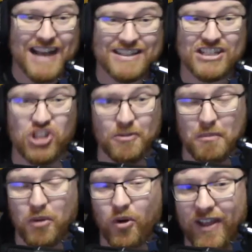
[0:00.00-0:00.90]
is Super
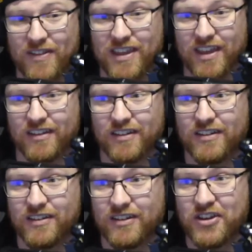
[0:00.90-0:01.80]
Bowl in the end.
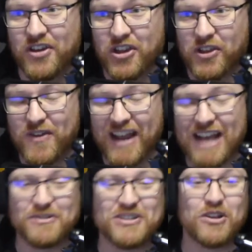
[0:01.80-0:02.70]
You guys
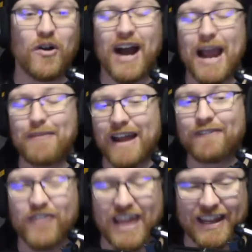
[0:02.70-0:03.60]
were so hyped after
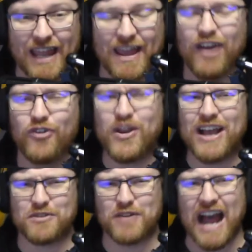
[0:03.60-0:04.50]
that game. Hell, you guys
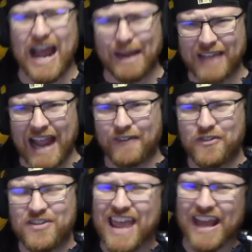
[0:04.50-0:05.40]
were hyped after
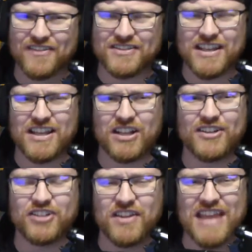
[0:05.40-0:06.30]
the NFC
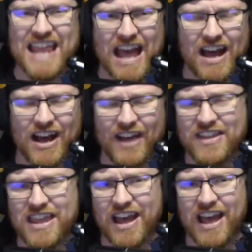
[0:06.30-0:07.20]
clinching the
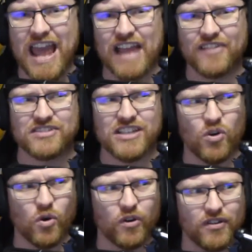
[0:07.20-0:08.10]
AFC
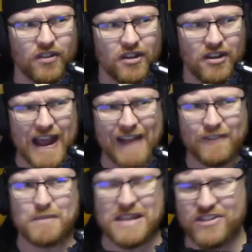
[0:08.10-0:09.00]
North after
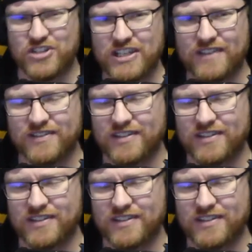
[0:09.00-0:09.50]
beating the Chiefs.